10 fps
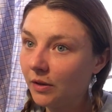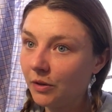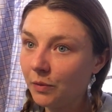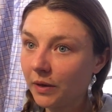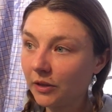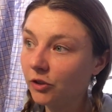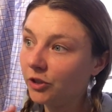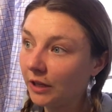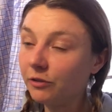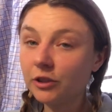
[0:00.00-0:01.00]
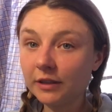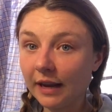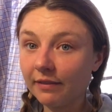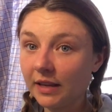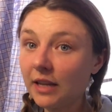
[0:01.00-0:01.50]
You want to shift your
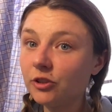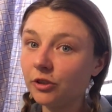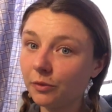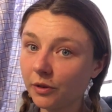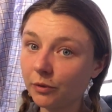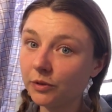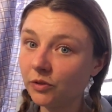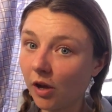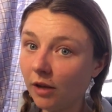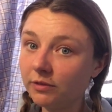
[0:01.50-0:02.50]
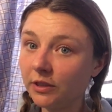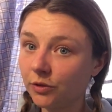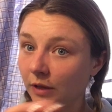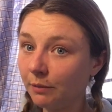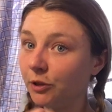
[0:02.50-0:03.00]
navigation. You want to resolve
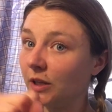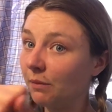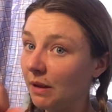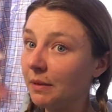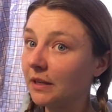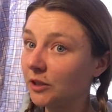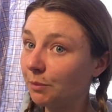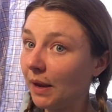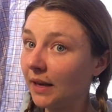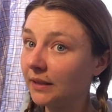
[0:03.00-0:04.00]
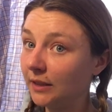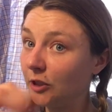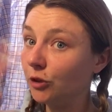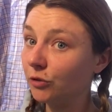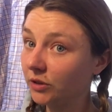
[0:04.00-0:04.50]
disruption, maybe expand into
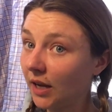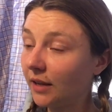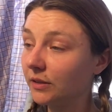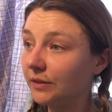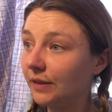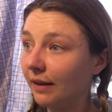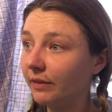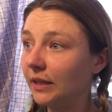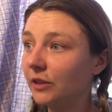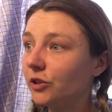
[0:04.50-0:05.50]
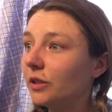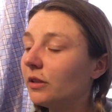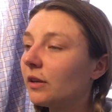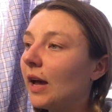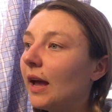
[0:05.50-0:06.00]
new styles of navigation.
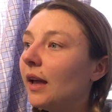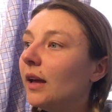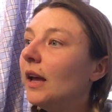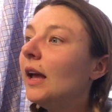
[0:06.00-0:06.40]
Okay.